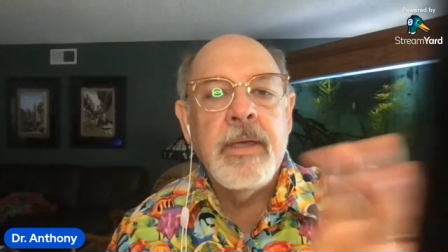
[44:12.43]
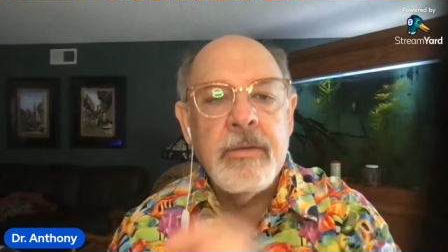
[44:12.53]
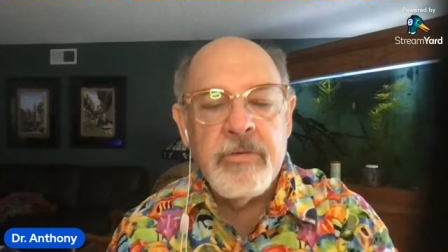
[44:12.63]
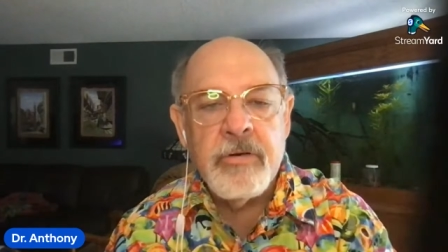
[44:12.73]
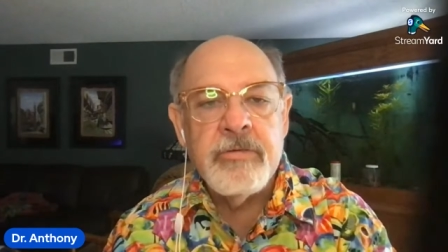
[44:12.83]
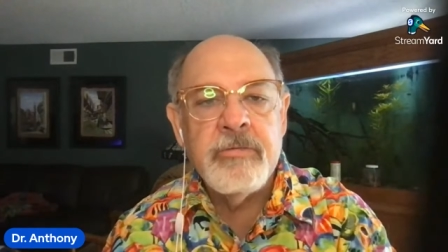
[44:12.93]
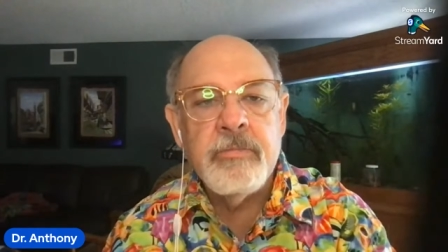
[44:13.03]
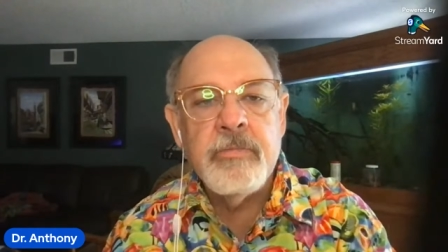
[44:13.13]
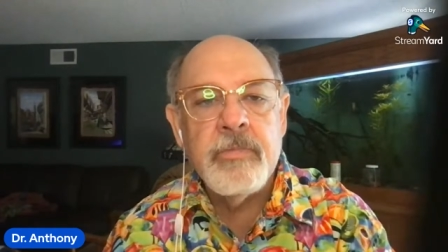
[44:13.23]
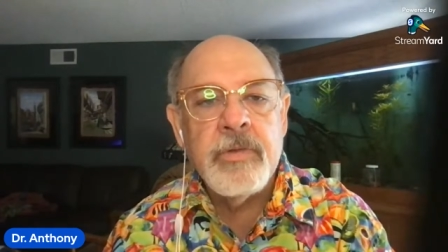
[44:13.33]
and
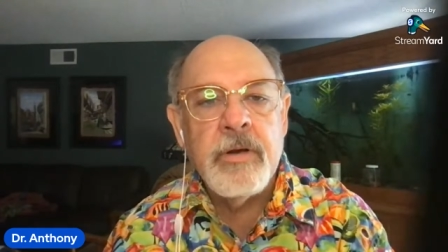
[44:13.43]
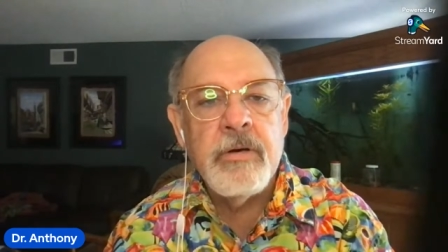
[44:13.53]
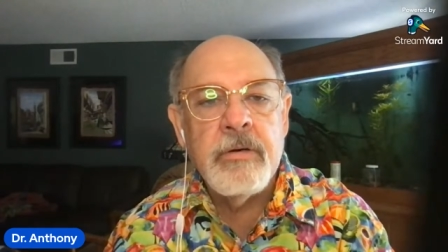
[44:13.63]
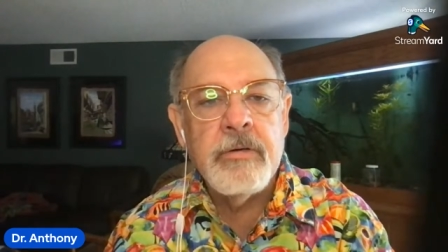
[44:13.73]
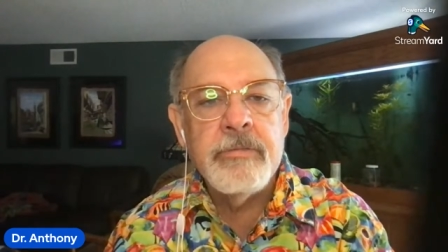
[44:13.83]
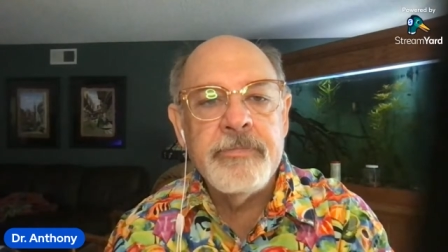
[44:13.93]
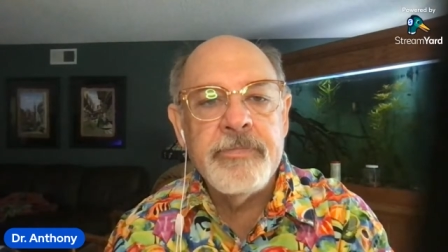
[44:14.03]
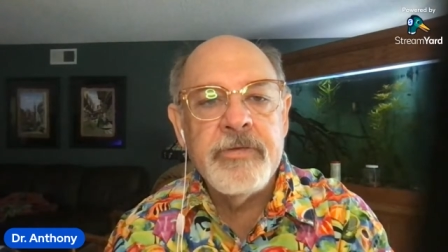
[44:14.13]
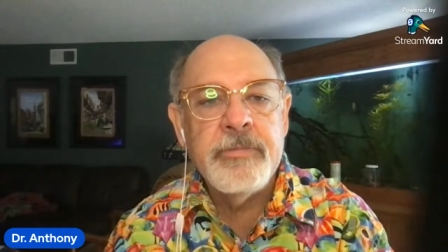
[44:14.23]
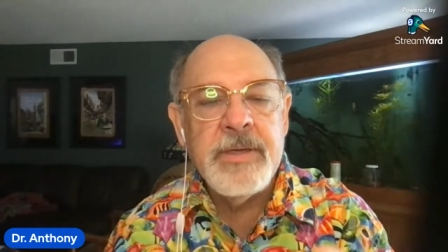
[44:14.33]
their
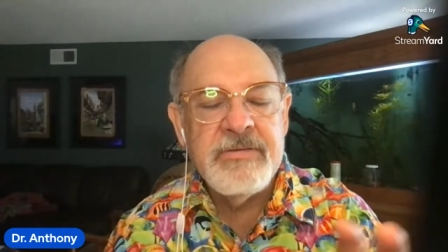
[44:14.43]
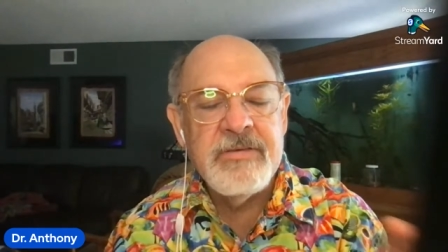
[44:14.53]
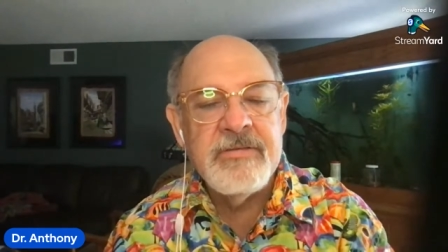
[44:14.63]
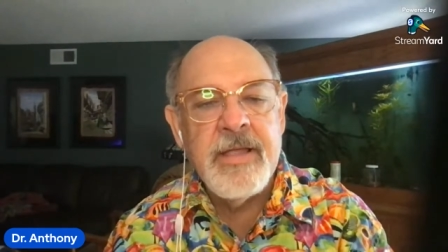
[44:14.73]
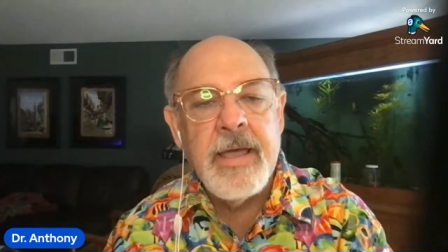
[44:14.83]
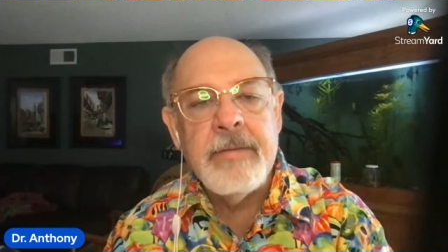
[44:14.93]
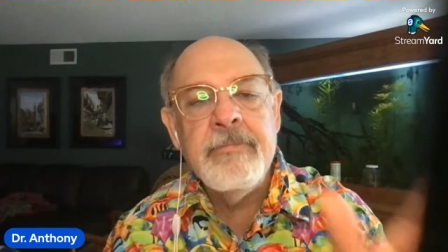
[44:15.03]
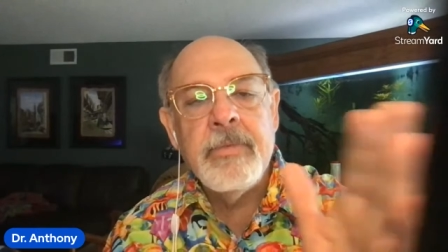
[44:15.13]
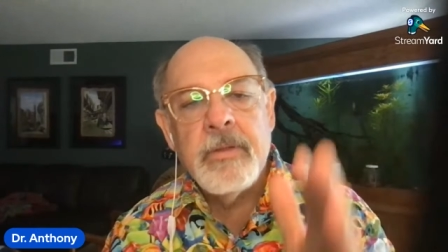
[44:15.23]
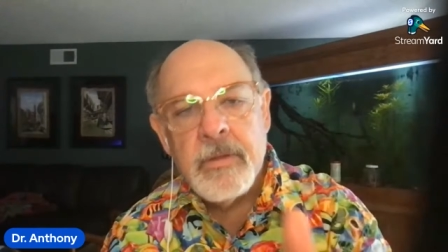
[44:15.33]
species name,